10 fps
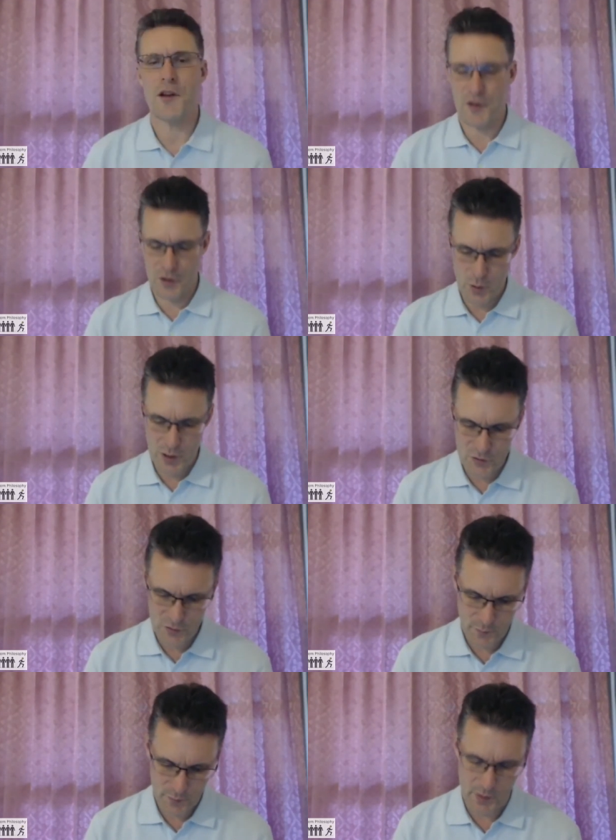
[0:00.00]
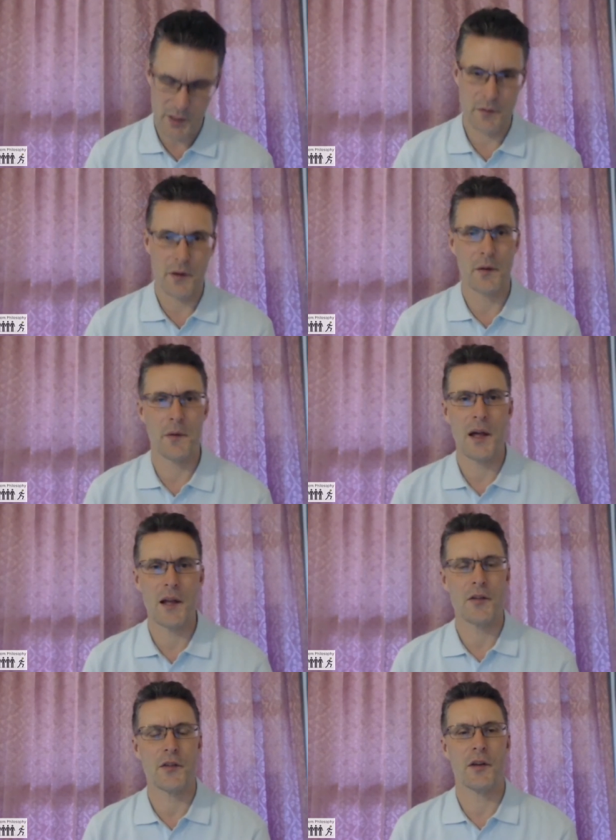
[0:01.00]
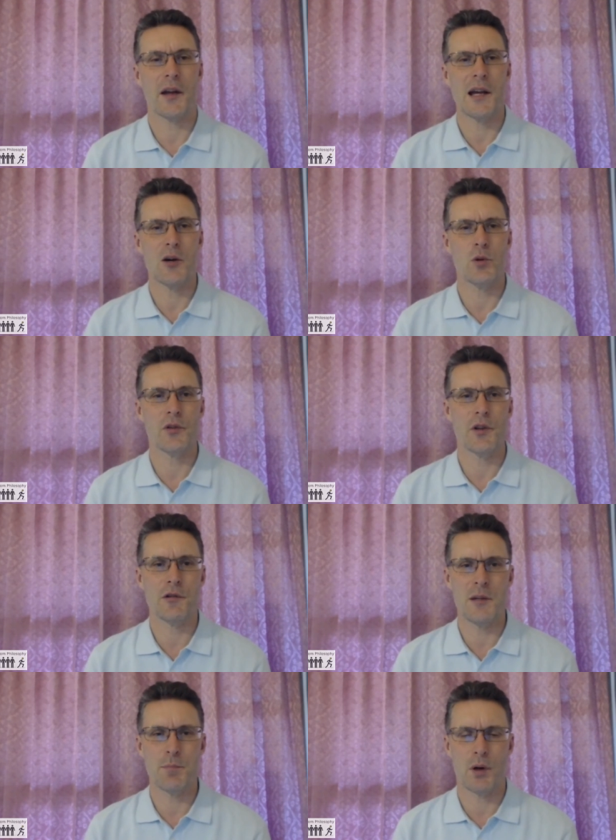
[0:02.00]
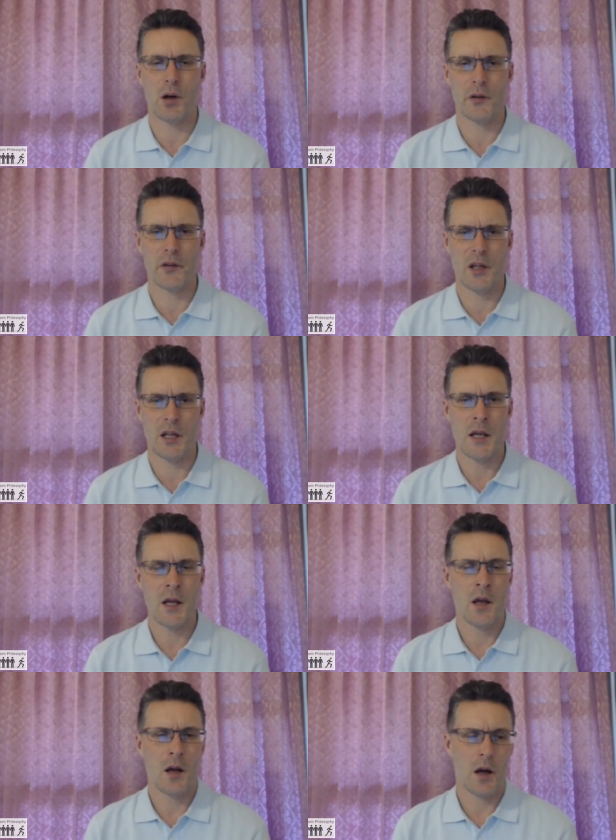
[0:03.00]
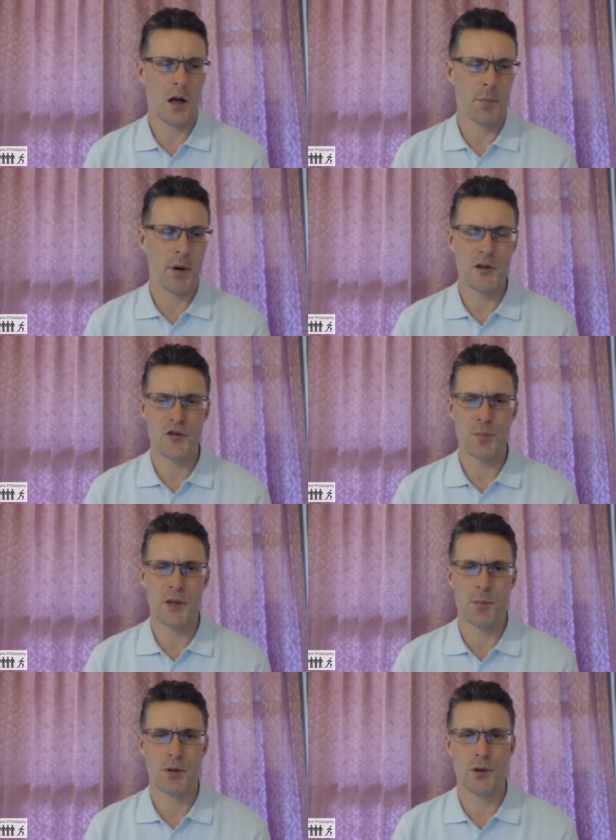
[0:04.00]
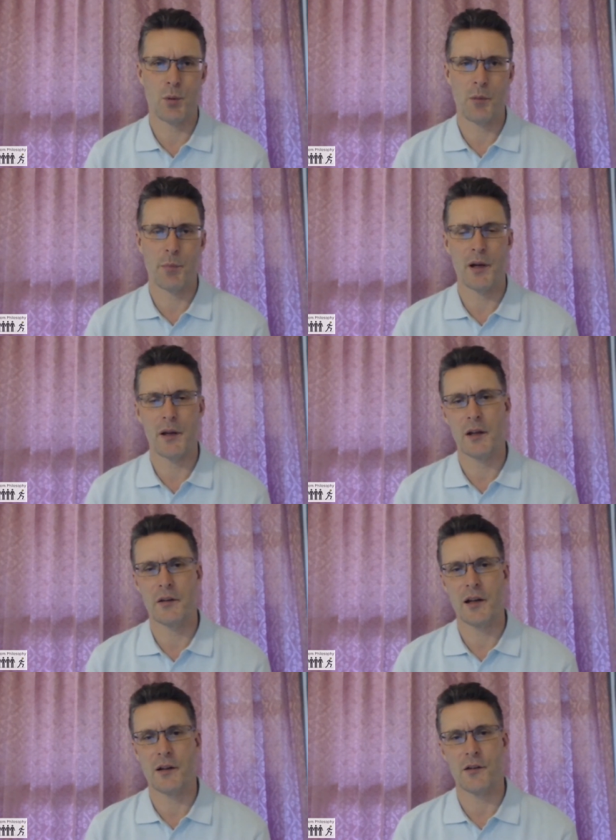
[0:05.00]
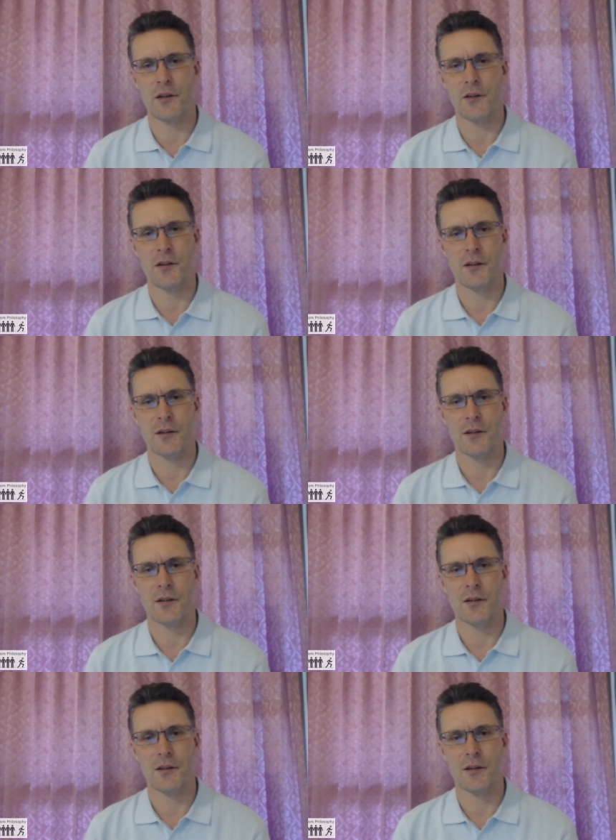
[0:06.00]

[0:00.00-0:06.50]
a question for me, and, and that's how would the Green Party uh, punish people who won't pay their taxes?